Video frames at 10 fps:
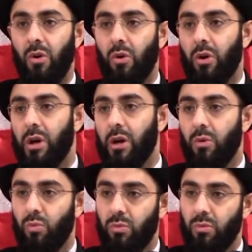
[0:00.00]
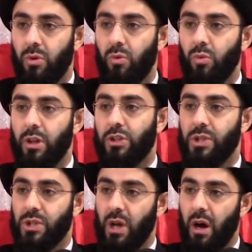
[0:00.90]
or uh,
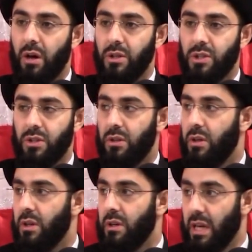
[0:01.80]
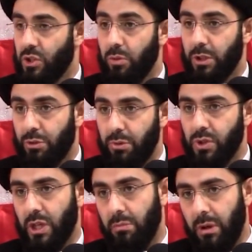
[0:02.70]
religious songs, not so much
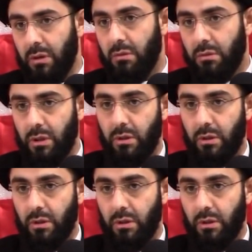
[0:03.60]
music, but